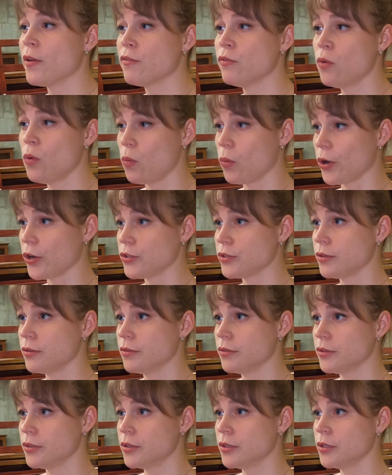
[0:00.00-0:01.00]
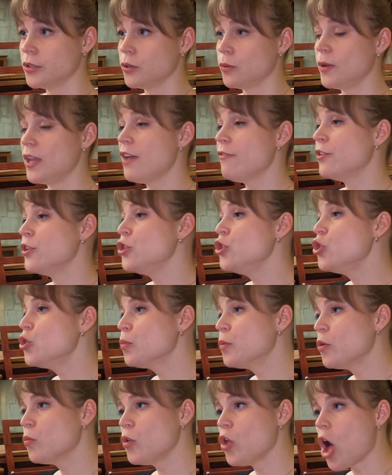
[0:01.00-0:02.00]
forward. We have
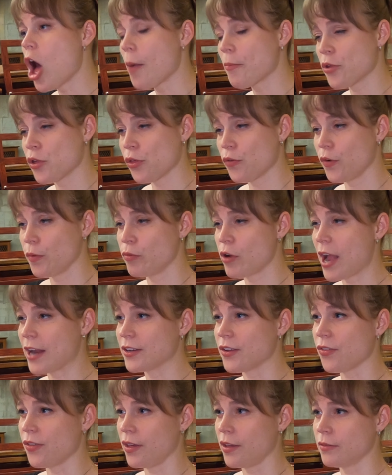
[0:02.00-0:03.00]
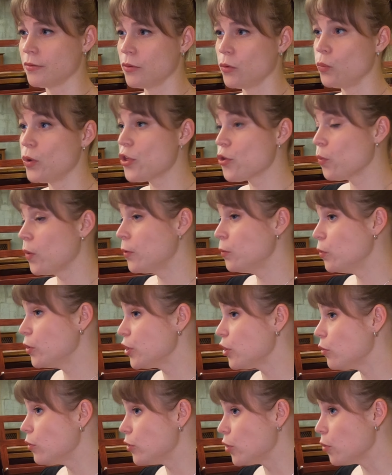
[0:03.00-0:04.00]
innumerable options for practicing. Which one will
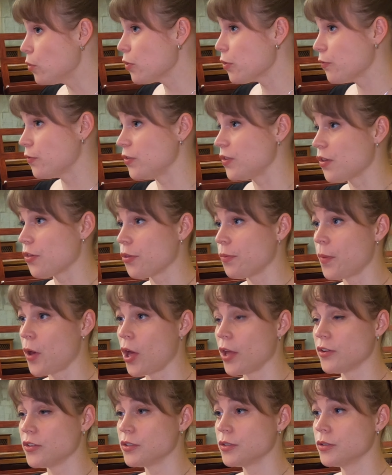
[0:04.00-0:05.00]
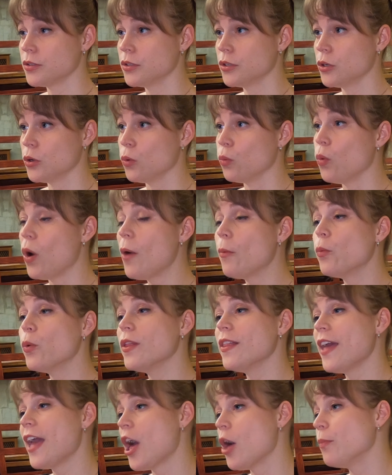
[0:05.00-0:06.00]
you use for this spot? What
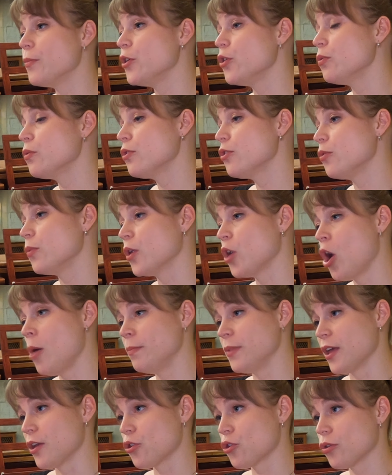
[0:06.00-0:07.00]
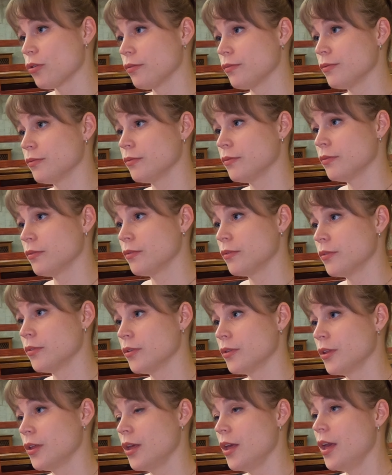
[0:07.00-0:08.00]
will it help you to accomplish?
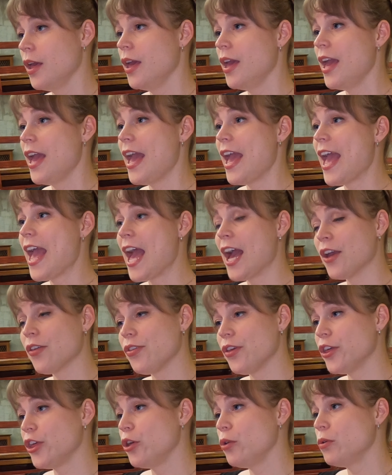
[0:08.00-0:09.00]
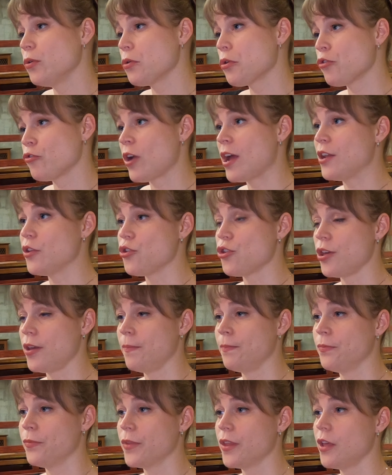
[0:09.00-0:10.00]
Execute your strategy,
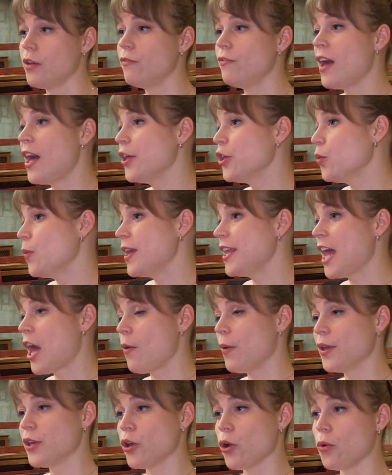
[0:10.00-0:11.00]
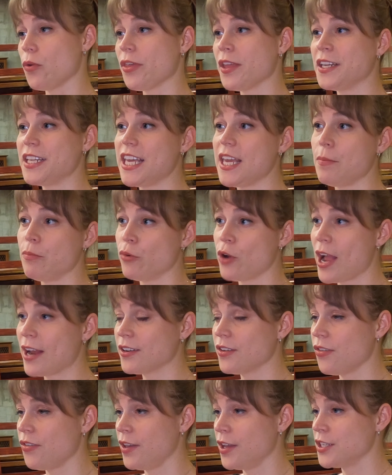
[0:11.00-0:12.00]
evaluate how it goes, and keep
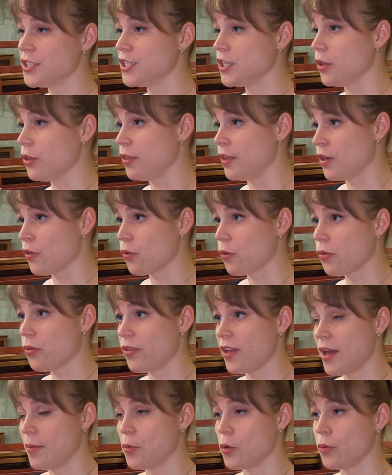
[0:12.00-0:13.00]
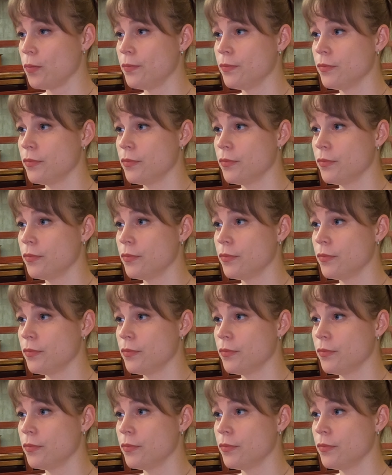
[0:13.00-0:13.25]
practicing until things are stable